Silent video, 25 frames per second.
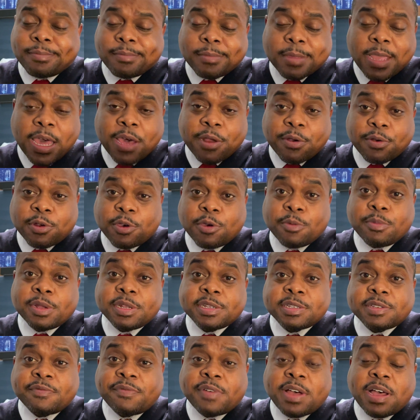I don't know, but
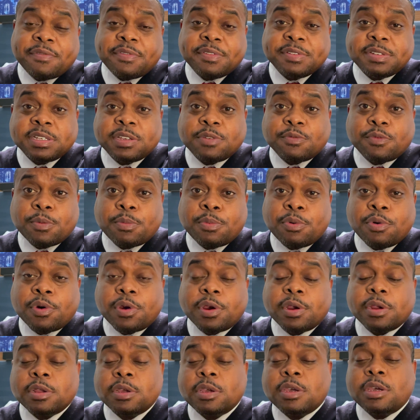it's a 5:15
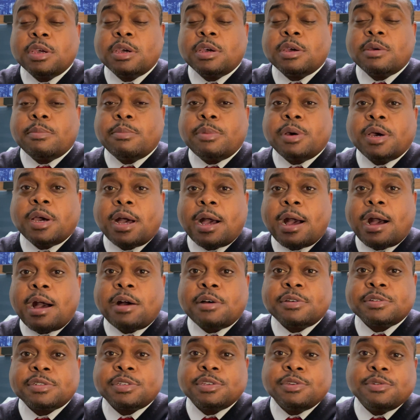report. But
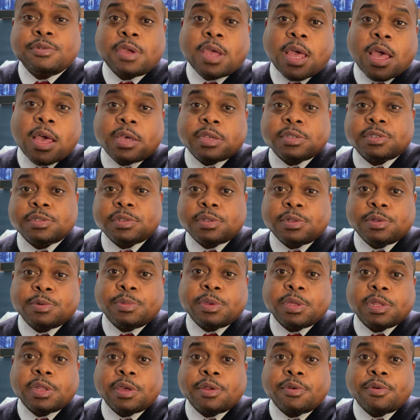I'll see you guys a little
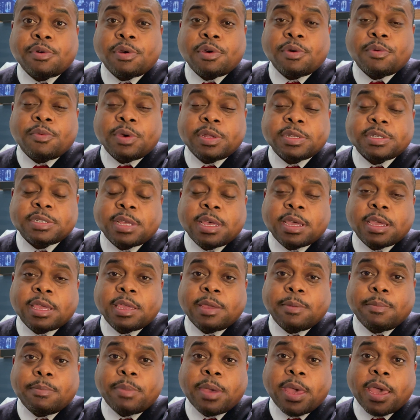bit later on once I
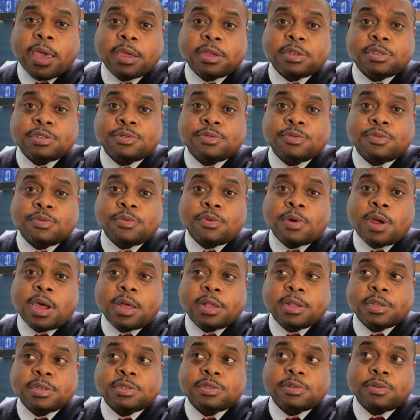get back to
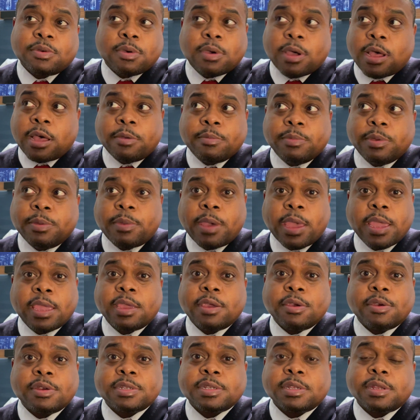Raleigh. So I'll be back
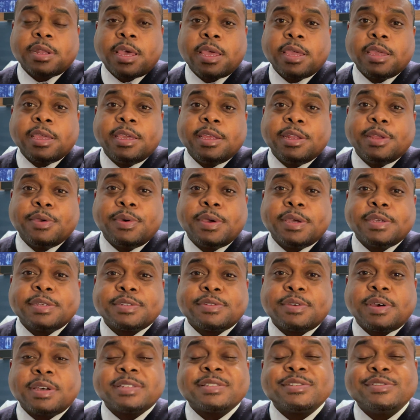here tonight anyway.
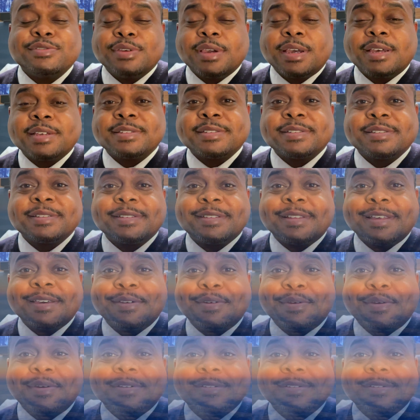So I'll see you guys later on.